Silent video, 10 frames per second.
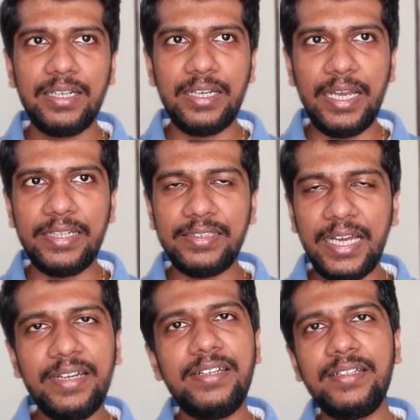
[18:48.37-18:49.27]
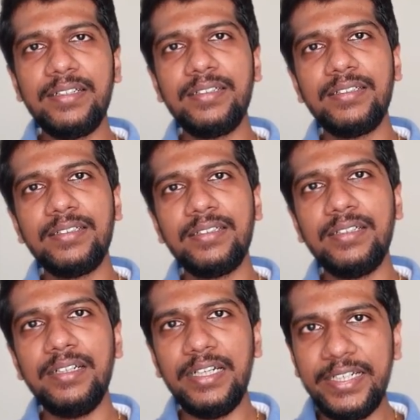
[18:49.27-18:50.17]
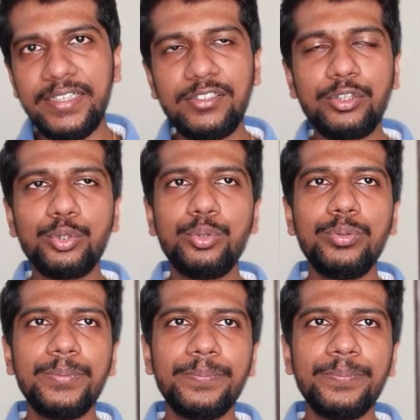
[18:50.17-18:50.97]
And that leads to